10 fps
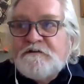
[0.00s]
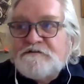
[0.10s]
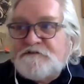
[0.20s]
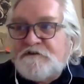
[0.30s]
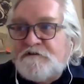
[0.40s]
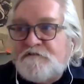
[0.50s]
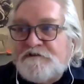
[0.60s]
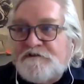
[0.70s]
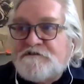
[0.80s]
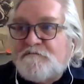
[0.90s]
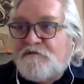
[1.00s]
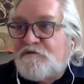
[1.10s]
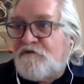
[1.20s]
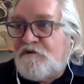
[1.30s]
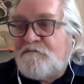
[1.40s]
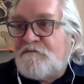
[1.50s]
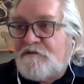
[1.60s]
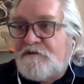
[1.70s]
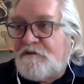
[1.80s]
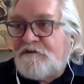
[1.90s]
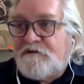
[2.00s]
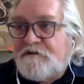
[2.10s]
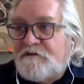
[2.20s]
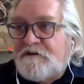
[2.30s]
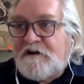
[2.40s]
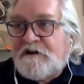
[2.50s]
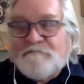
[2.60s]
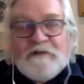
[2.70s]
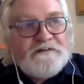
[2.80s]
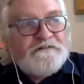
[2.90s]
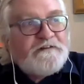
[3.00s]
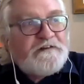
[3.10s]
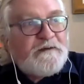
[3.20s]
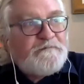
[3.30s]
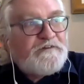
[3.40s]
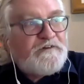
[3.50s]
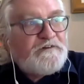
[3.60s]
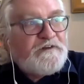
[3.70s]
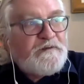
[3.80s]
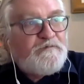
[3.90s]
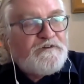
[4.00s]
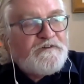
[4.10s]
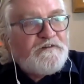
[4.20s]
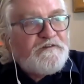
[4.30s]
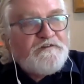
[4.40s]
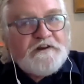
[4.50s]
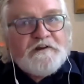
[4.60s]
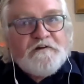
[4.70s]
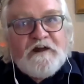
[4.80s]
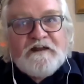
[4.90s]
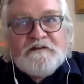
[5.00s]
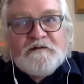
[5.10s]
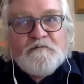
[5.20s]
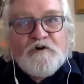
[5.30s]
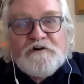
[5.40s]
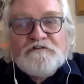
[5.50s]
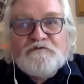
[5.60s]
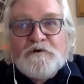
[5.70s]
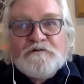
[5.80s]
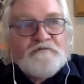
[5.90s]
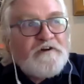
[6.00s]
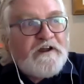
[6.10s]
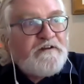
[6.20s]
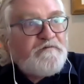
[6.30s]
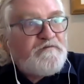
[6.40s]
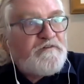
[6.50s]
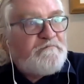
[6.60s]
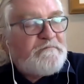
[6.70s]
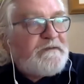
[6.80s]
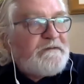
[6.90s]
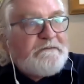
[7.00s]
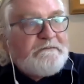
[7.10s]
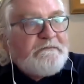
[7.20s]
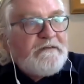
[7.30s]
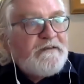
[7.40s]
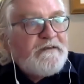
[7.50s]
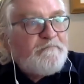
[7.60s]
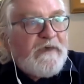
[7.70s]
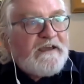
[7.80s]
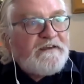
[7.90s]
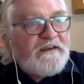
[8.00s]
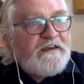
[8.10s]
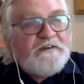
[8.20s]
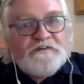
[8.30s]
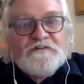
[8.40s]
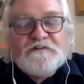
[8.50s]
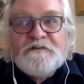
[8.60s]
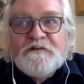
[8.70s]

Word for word: So in very simple terms, uh, you know, Clyde Mallinson comes along, he puts in three grand, he borrows 12 grand from uh, Bank X,